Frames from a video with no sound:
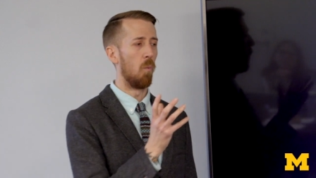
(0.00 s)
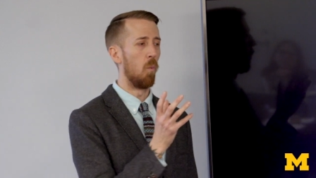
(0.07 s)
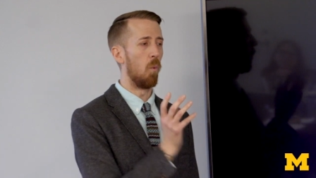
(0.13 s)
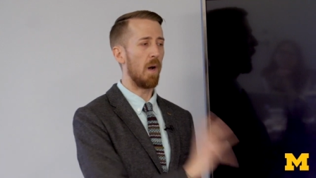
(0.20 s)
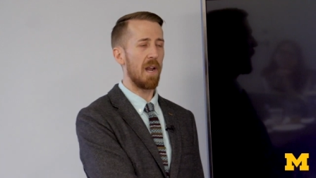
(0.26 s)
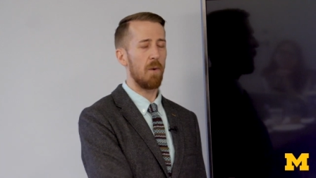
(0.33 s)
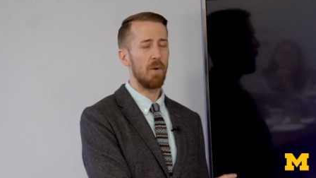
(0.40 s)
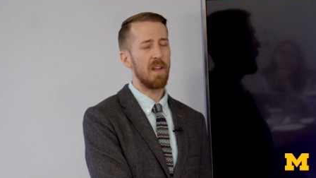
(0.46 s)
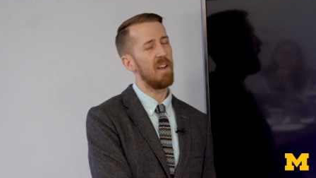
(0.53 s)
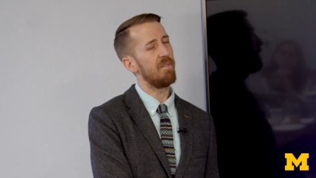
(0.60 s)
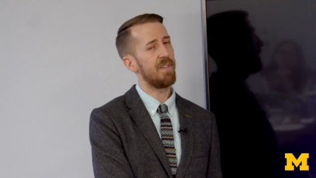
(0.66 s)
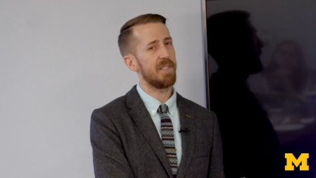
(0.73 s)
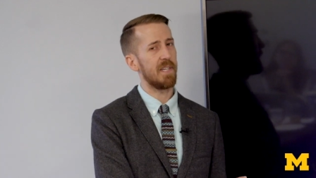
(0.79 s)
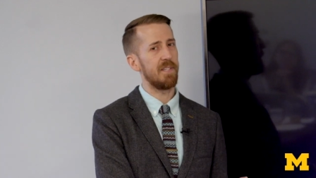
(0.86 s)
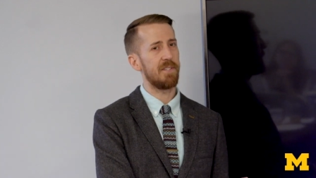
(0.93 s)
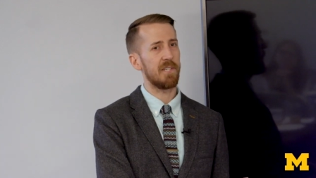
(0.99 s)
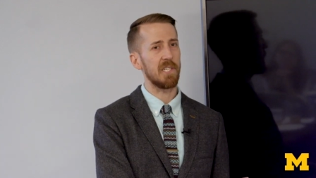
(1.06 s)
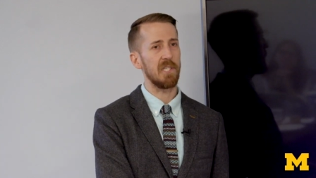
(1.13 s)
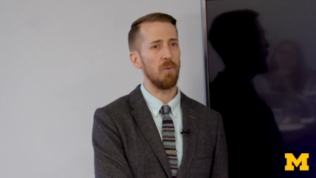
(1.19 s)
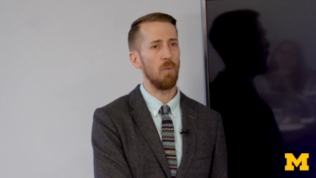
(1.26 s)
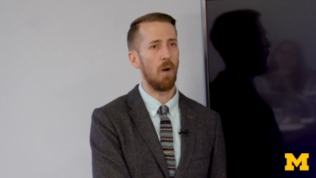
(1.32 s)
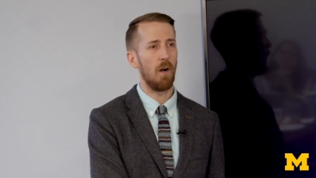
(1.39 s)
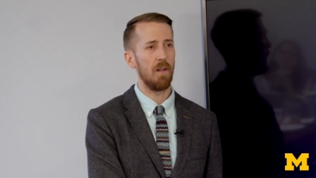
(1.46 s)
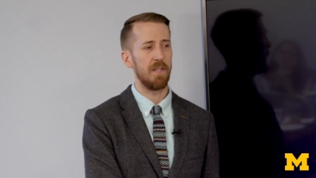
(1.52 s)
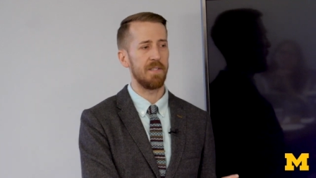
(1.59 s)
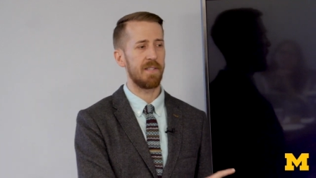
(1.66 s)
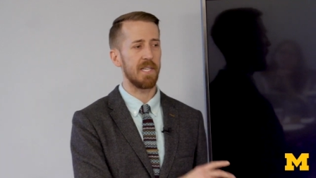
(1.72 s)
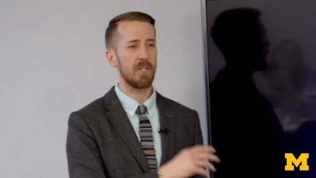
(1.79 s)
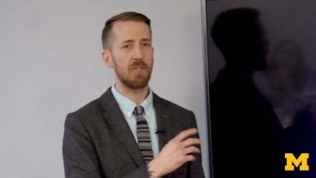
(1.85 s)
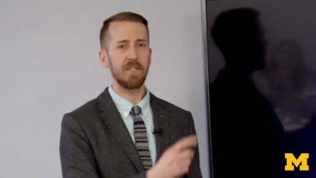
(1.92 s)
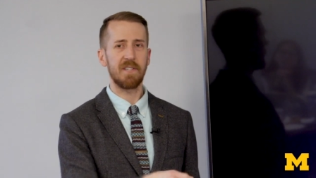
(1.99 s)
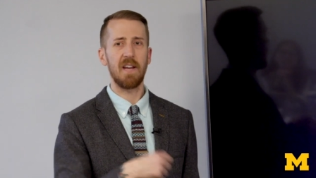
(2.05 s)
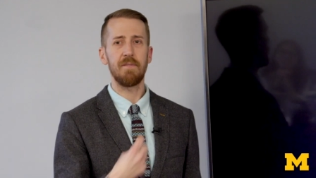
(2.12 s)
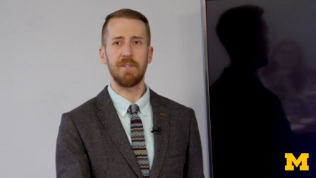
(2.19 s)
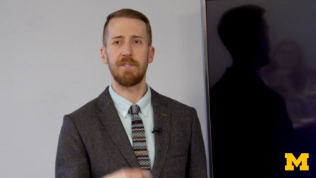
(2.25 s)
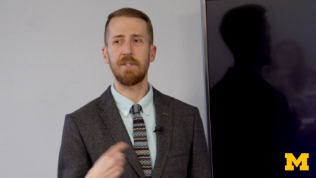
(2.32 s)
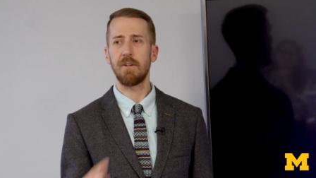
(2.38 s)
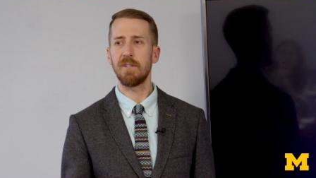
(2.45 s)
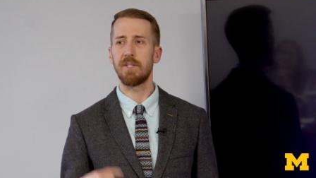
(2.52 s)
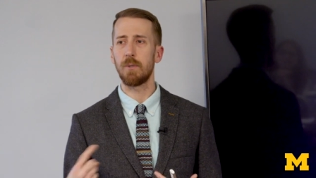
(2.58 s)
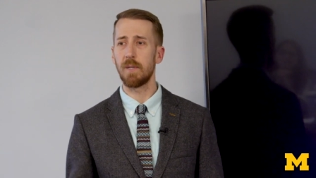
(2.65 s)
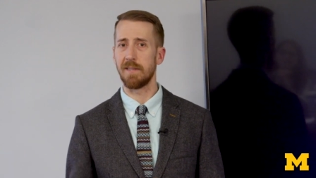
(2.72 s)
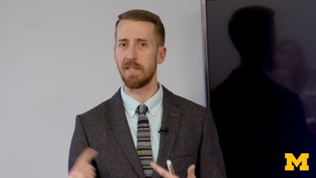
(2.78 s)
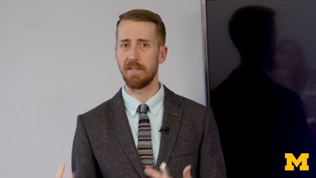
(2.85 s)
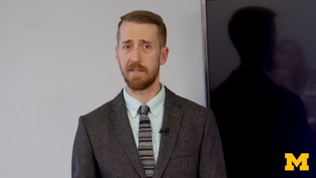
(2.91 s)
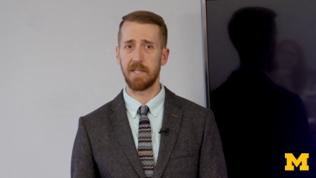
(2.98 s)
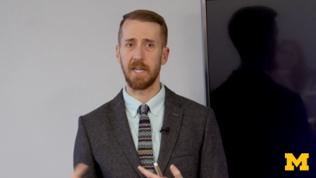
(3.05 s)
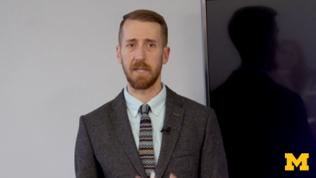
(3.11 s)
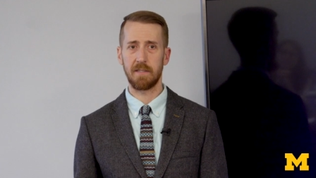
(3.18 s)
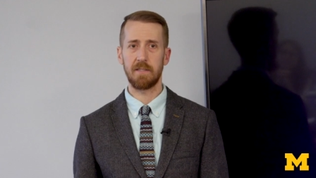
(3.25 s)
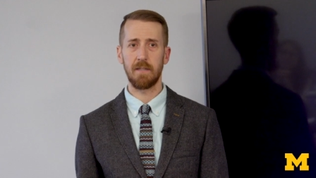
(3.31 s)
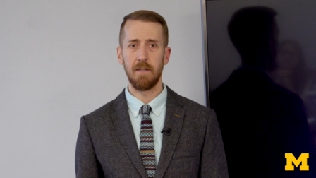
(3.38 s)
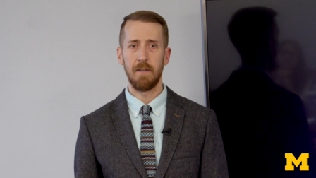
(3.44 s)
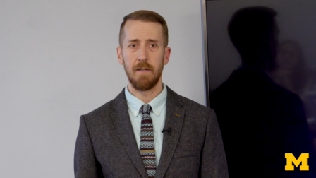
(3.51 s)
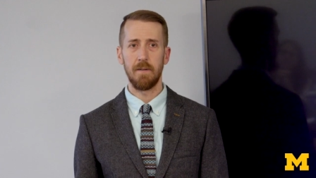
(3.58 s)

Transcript: What I wanna emphasize to you all is that you just have to start doing these things.